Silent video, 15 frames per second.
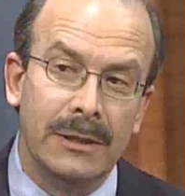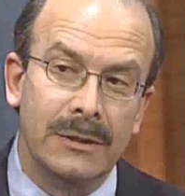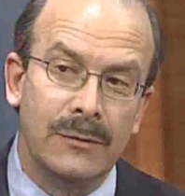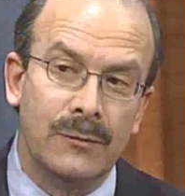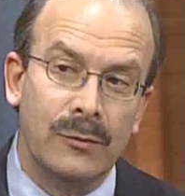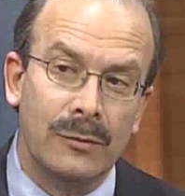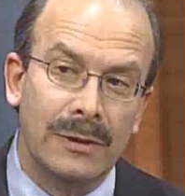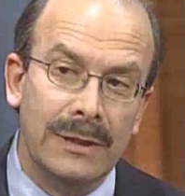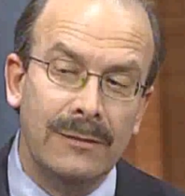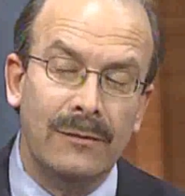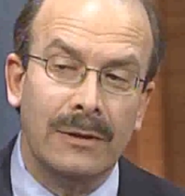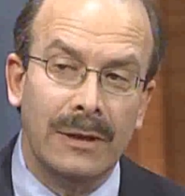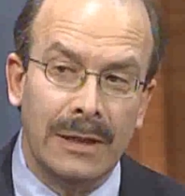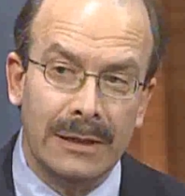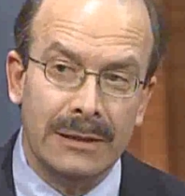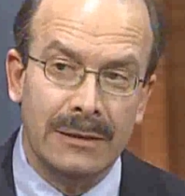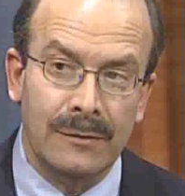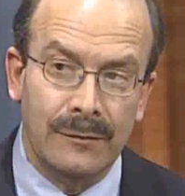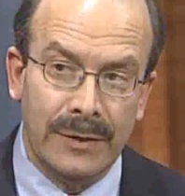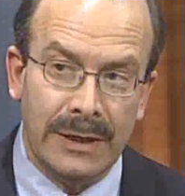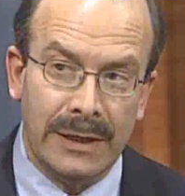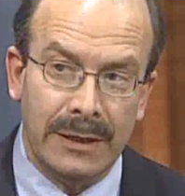Because if you leave
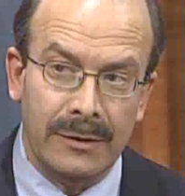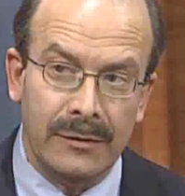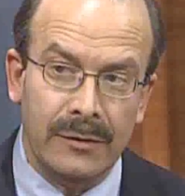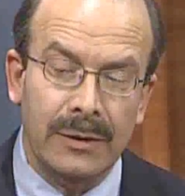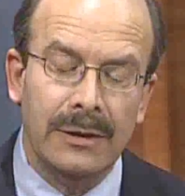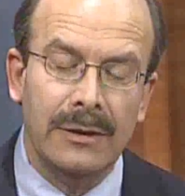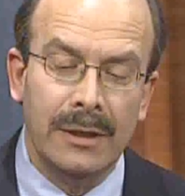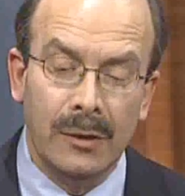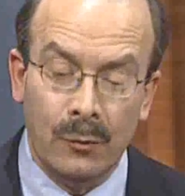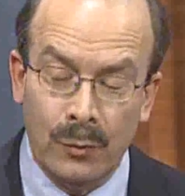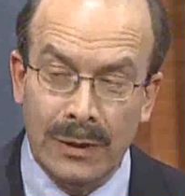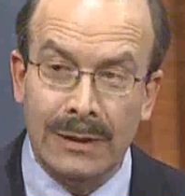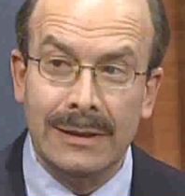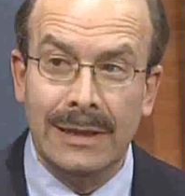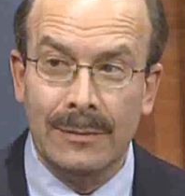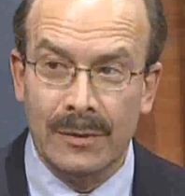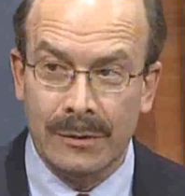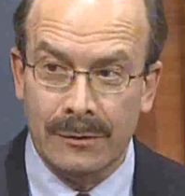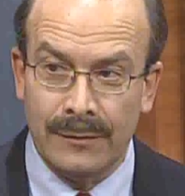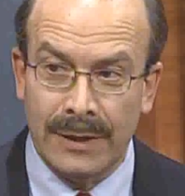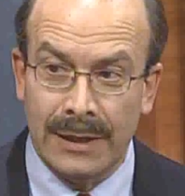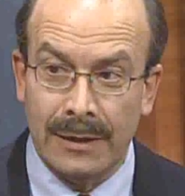clots in veins, it will
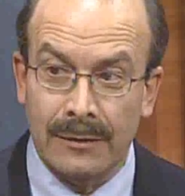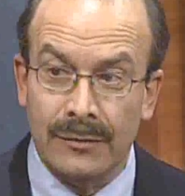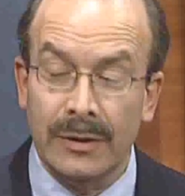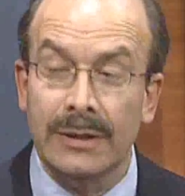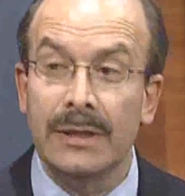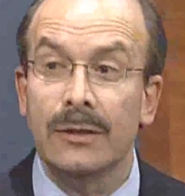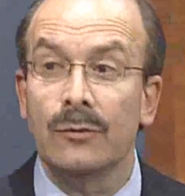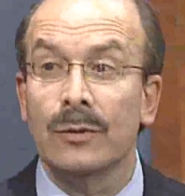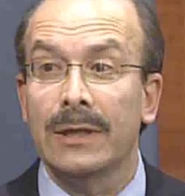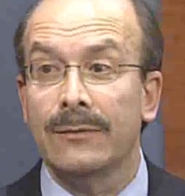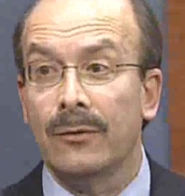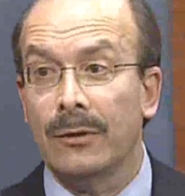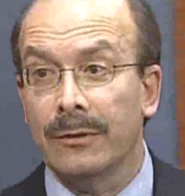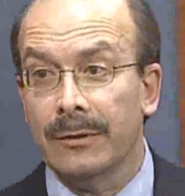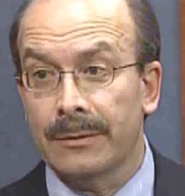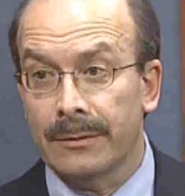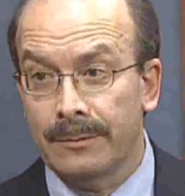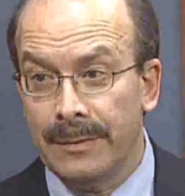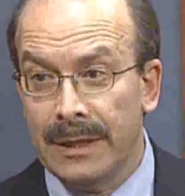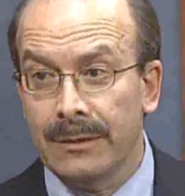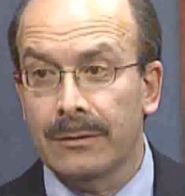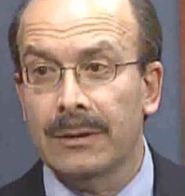damage the valves, and then you'll have all
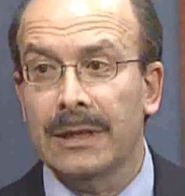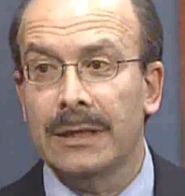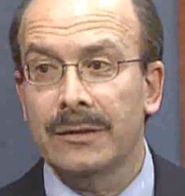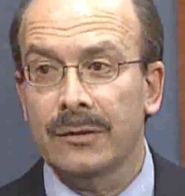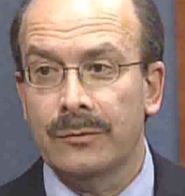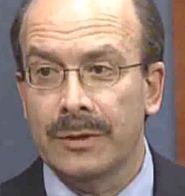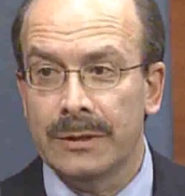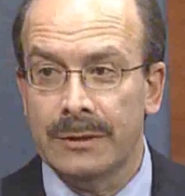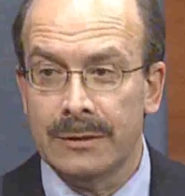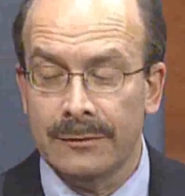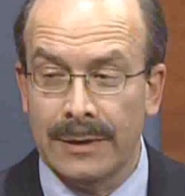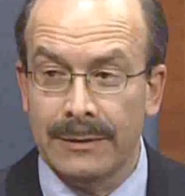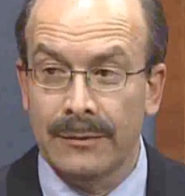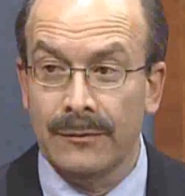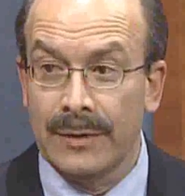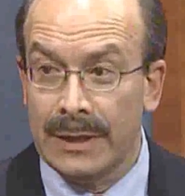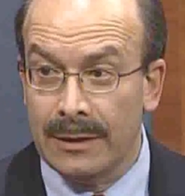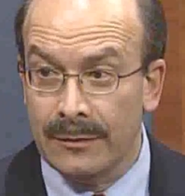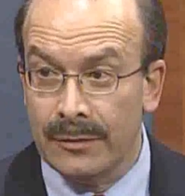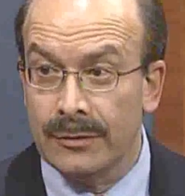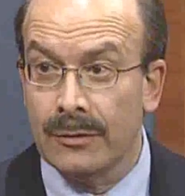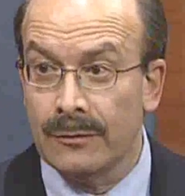the medical consequences of
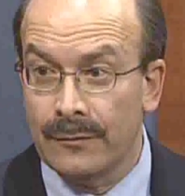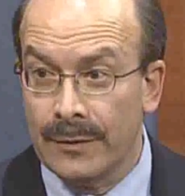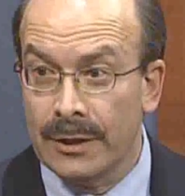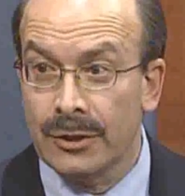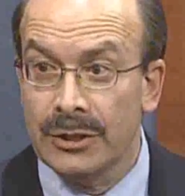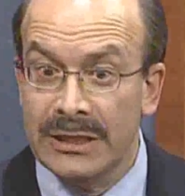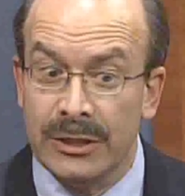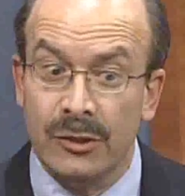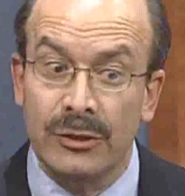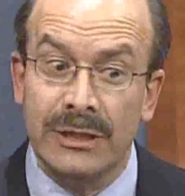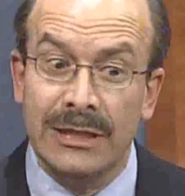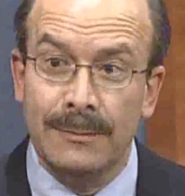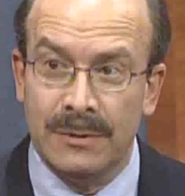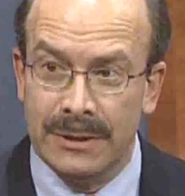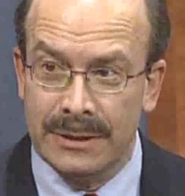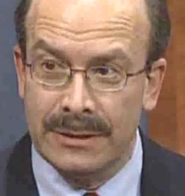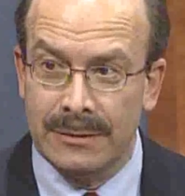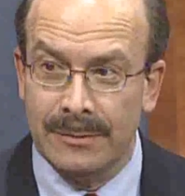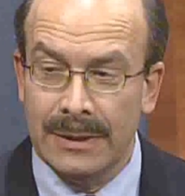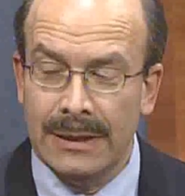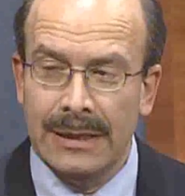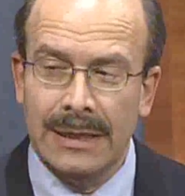having valves that don't function in your deep
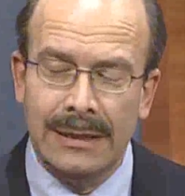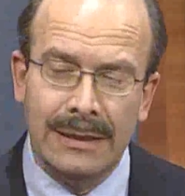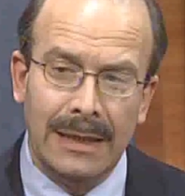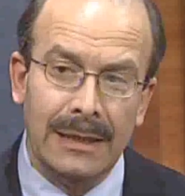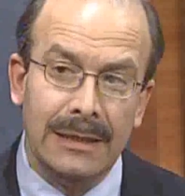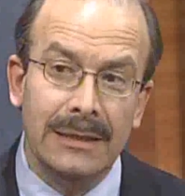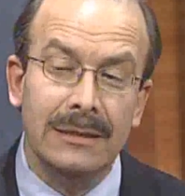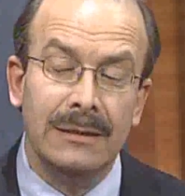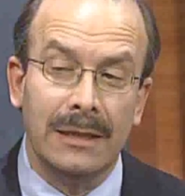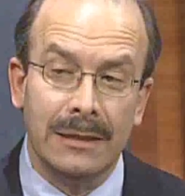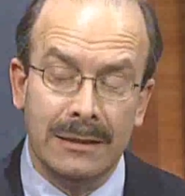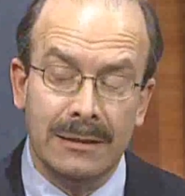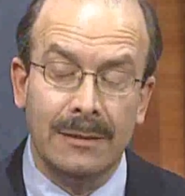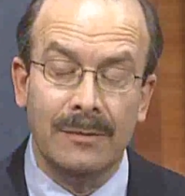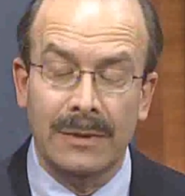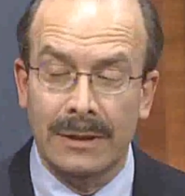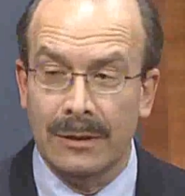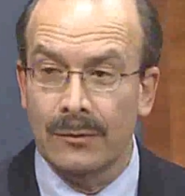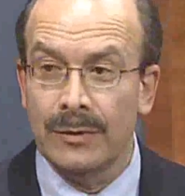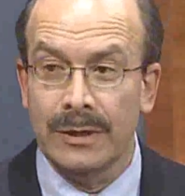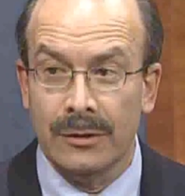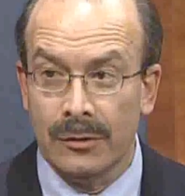system. And that is not
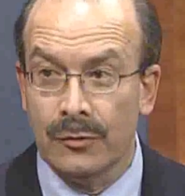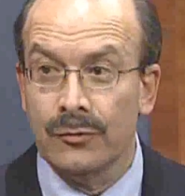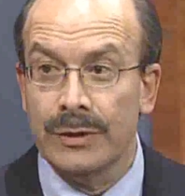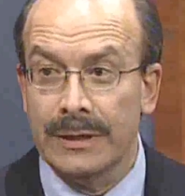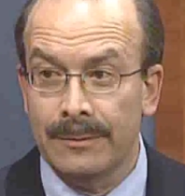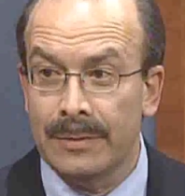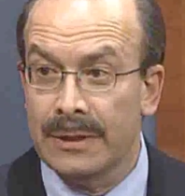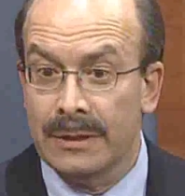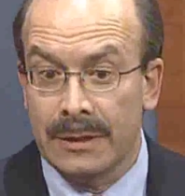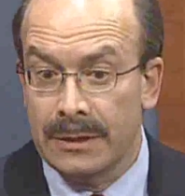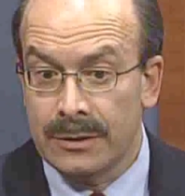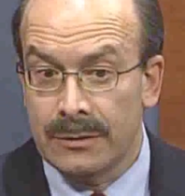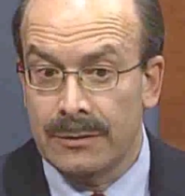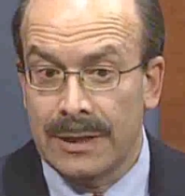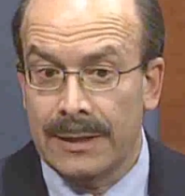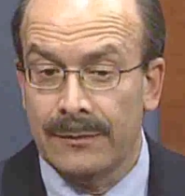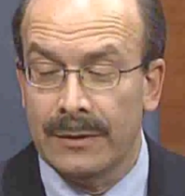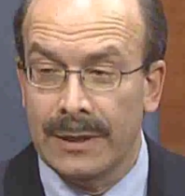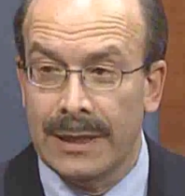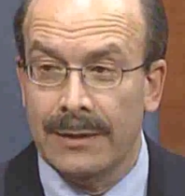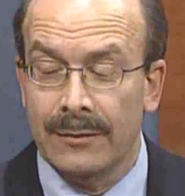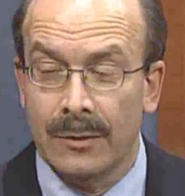something that we can treat because you
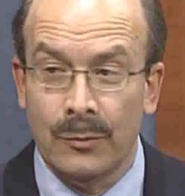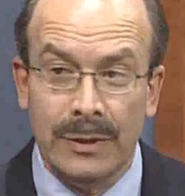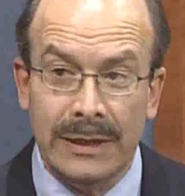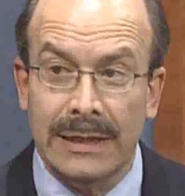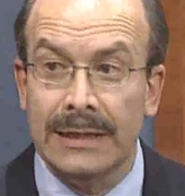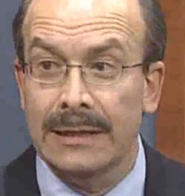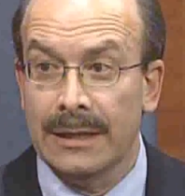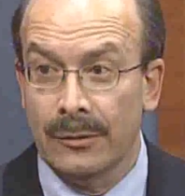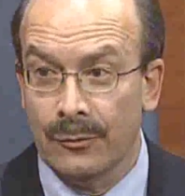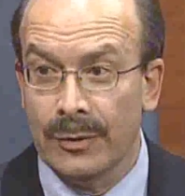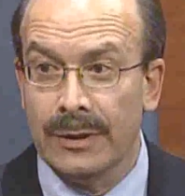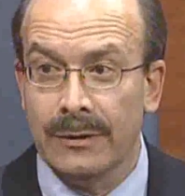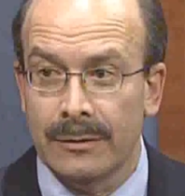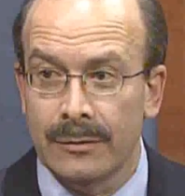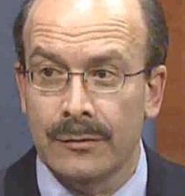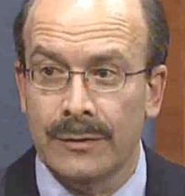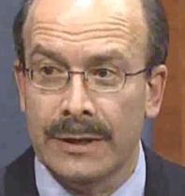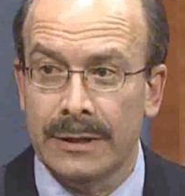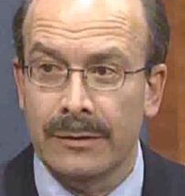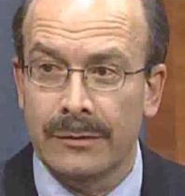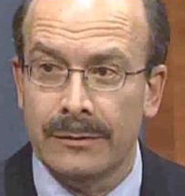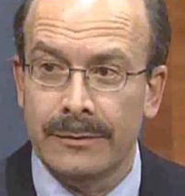have to have them. We can't get rid of
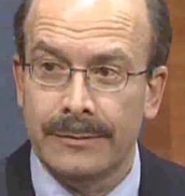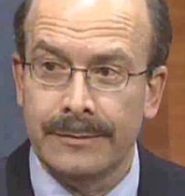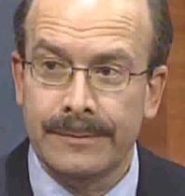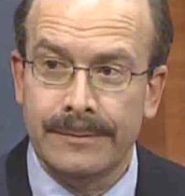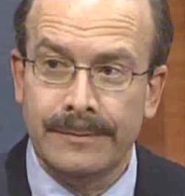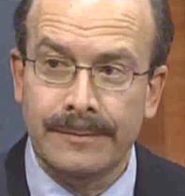those veins.